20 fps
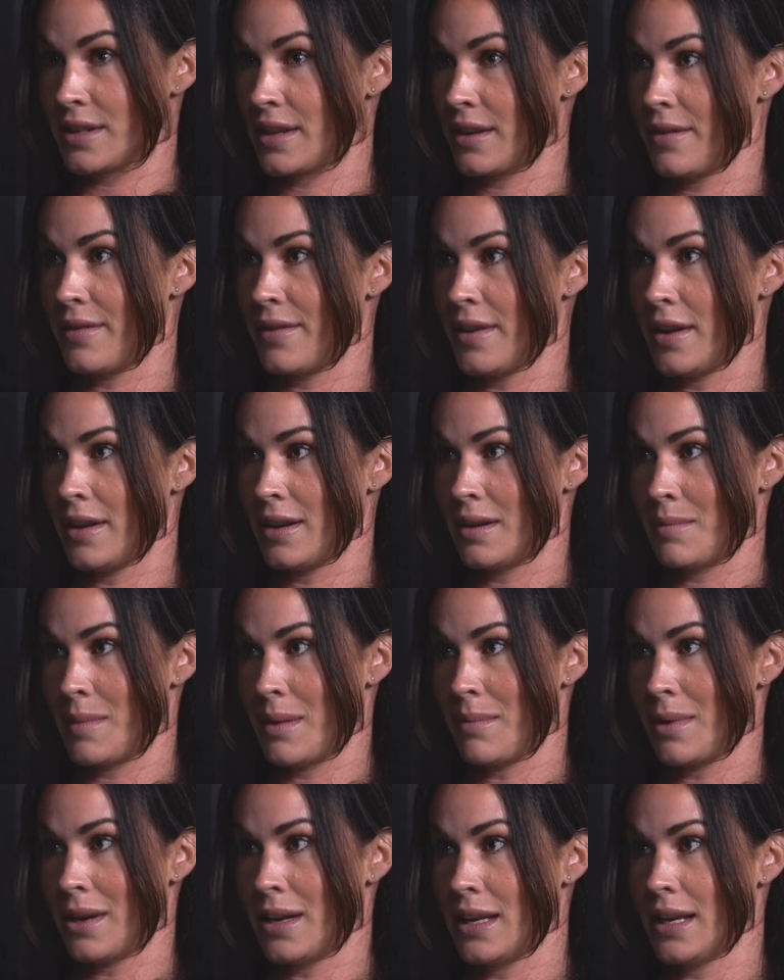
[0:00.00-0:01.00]
going to fall out of my
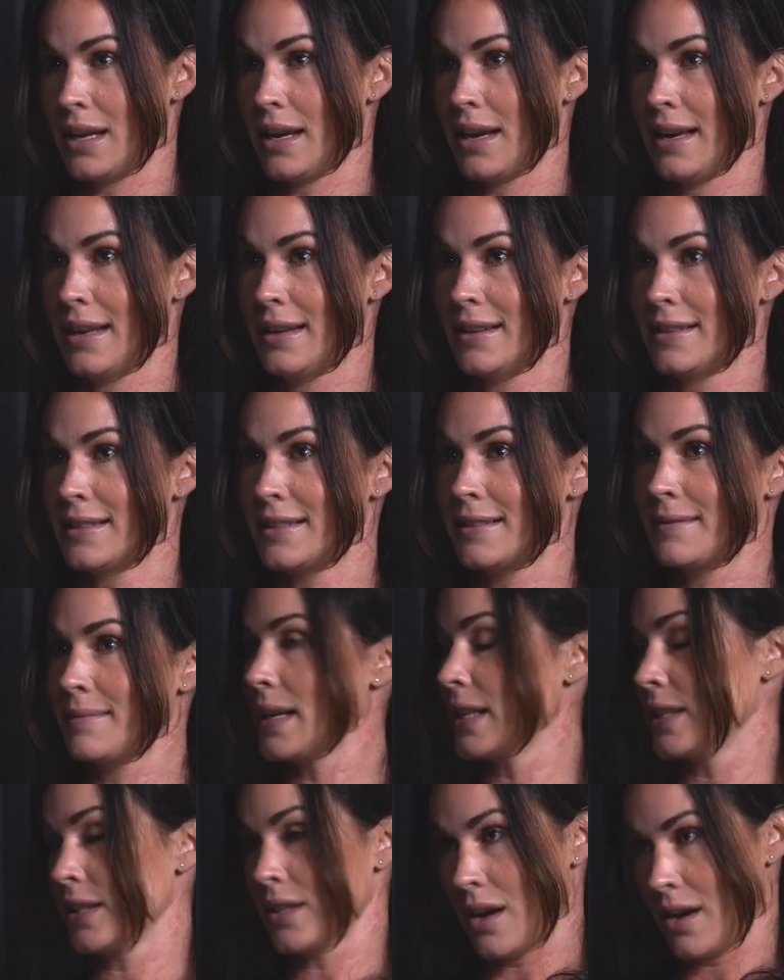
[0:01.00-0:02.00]
body. And
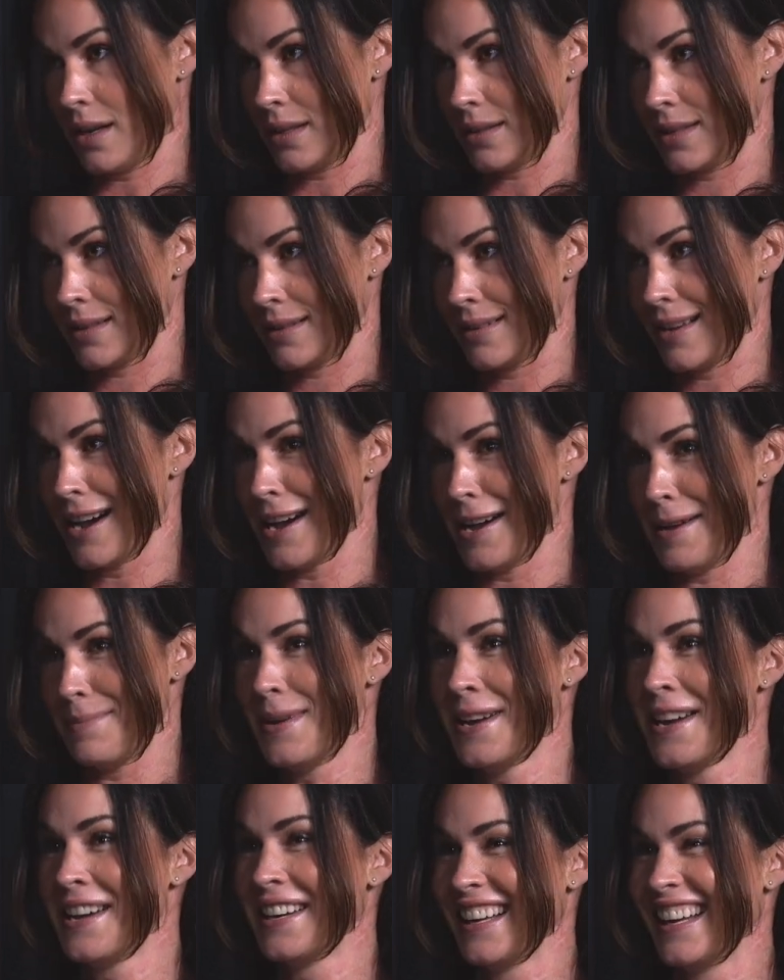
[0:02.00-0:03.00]
it's not.
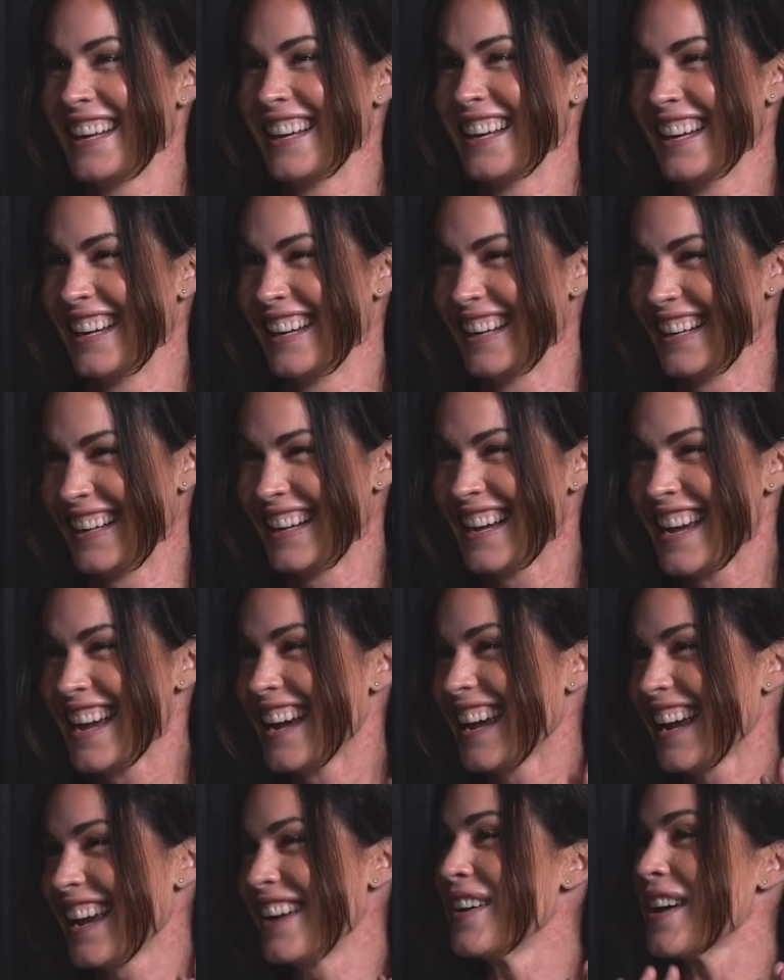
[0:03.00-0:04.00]

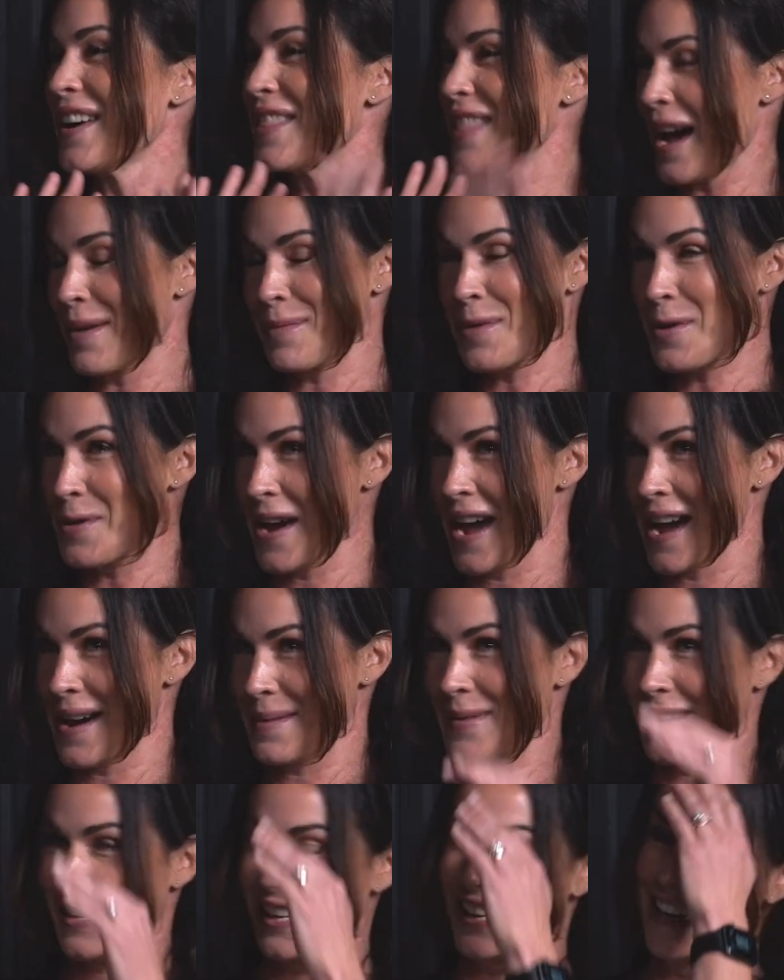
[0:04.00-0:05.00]
That won't
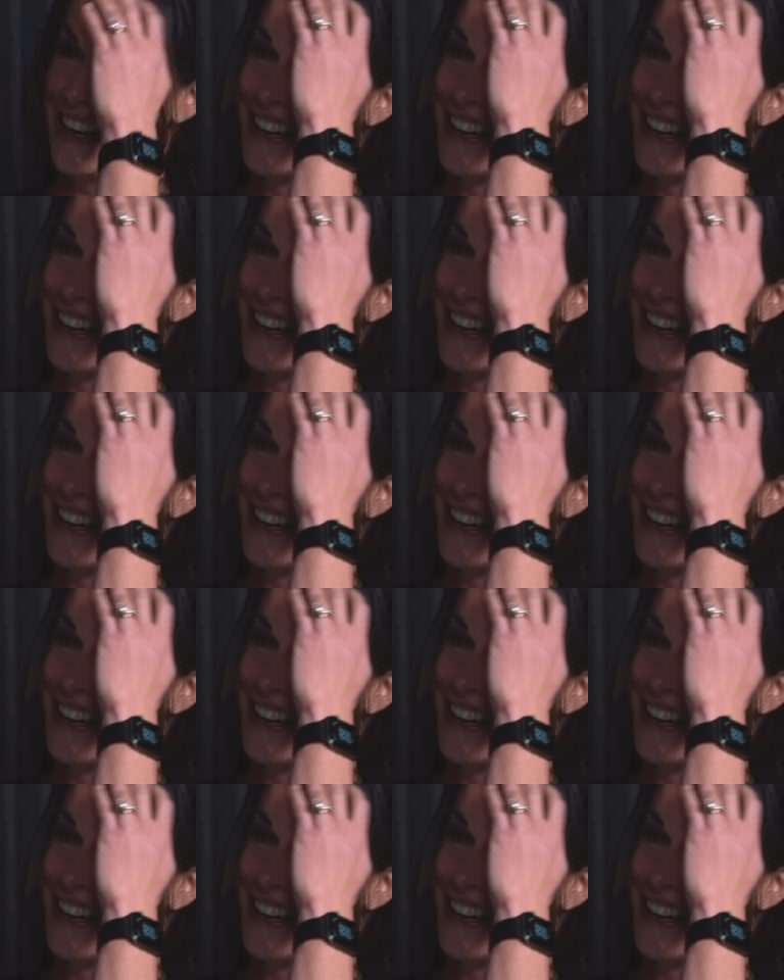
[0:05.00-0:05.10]
happen.